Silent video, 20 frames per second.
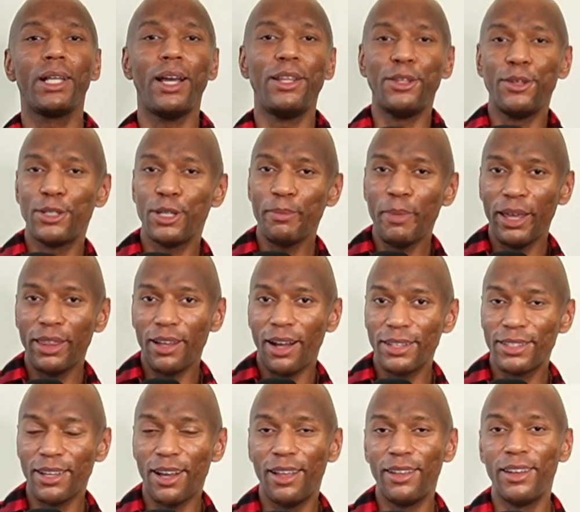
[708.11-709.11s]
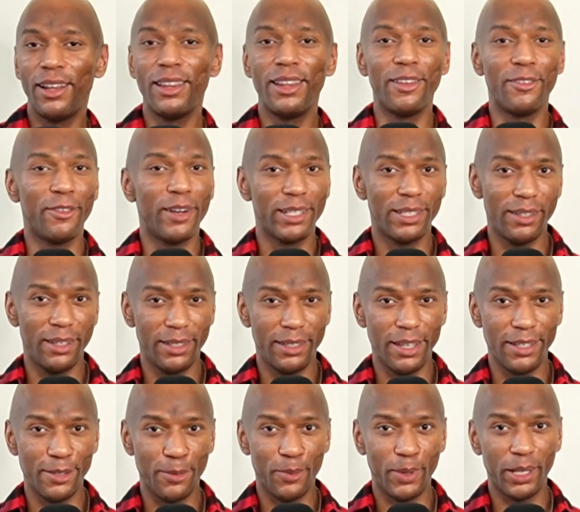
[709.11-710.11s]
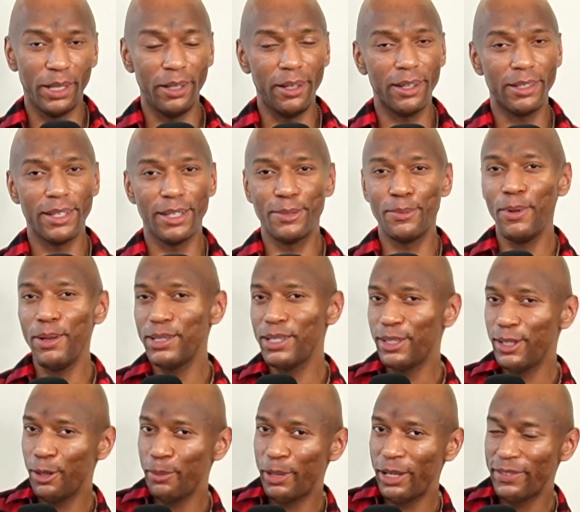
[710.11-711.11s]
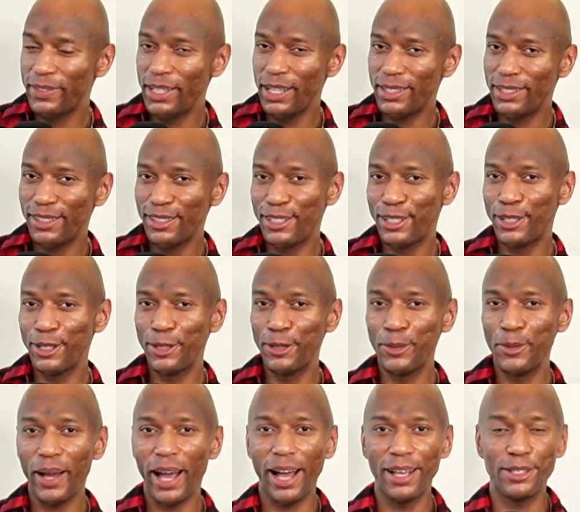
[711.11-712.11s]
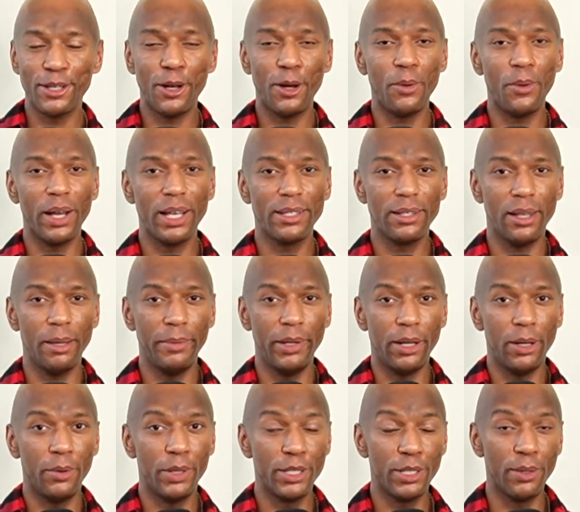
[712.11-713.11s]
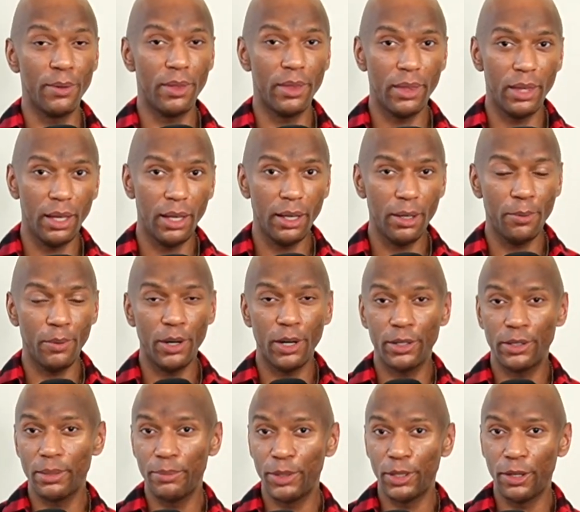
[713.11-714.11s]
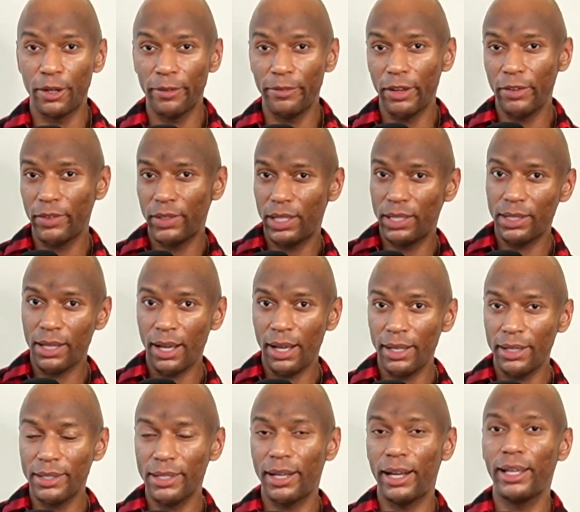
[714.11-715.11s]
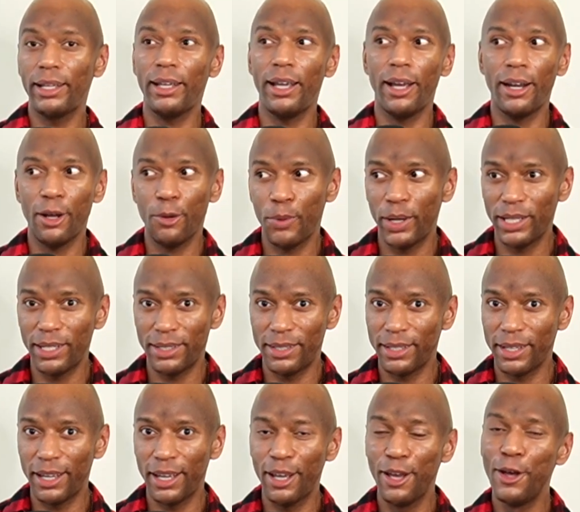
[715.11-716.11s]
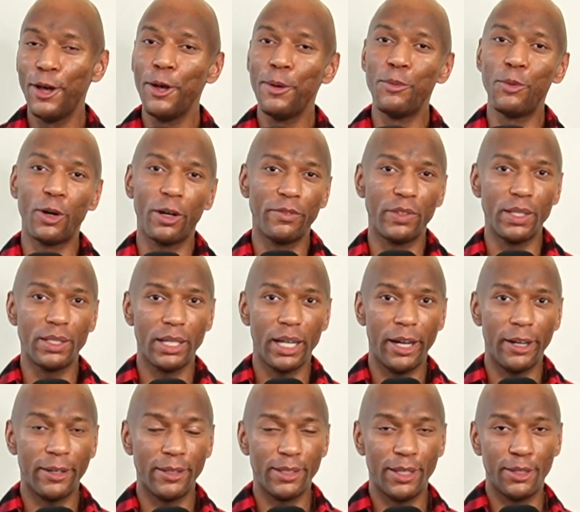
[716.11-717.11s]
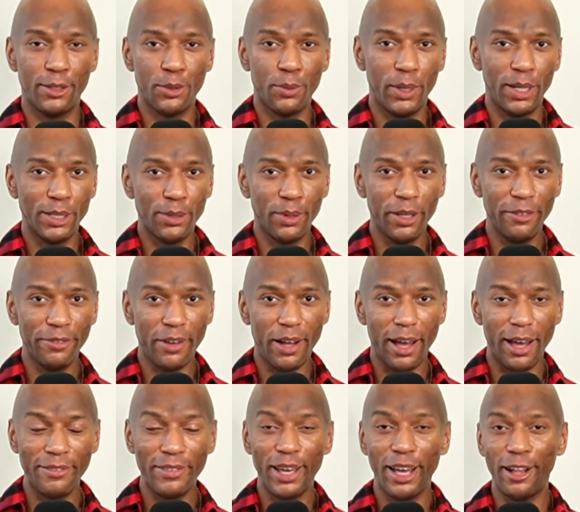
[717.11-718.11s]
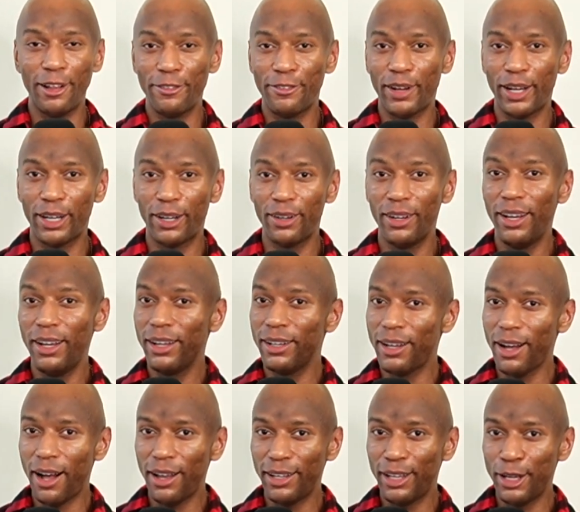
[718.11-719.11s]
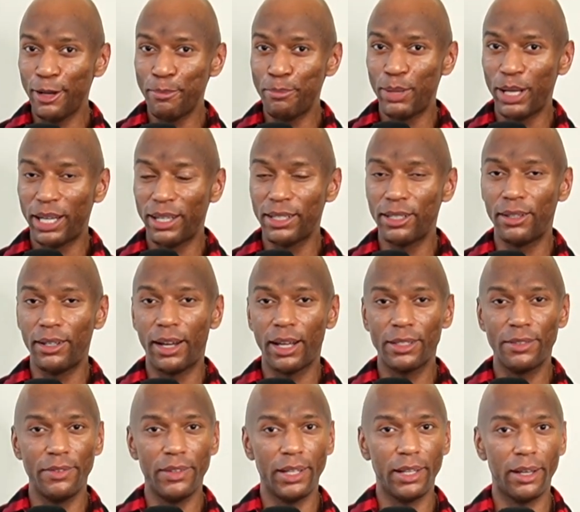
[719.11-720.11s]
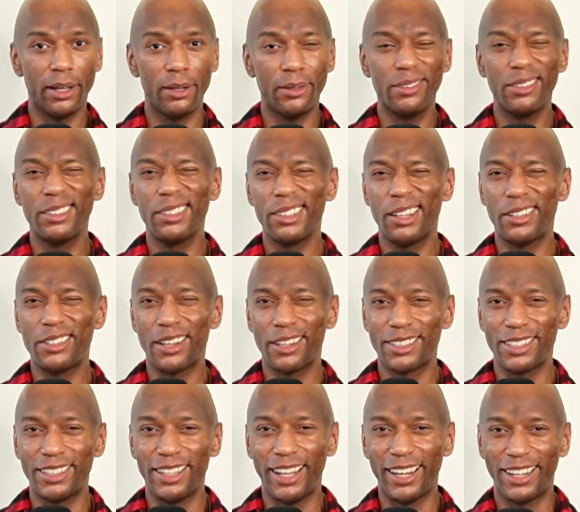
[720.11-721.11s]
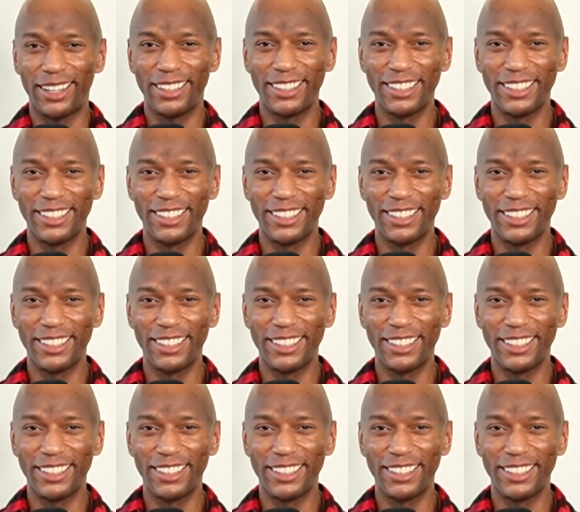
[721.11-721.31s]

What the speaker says: And those are my thoughts on the rest of the season 1 looks, as well as a little bit of season 2. As always, let me know what you think. What are some of your favorite designs? And I cannot wait to see more of these characters at the 2025 Hellfire Gala. But until the next video, I'll talk to you later.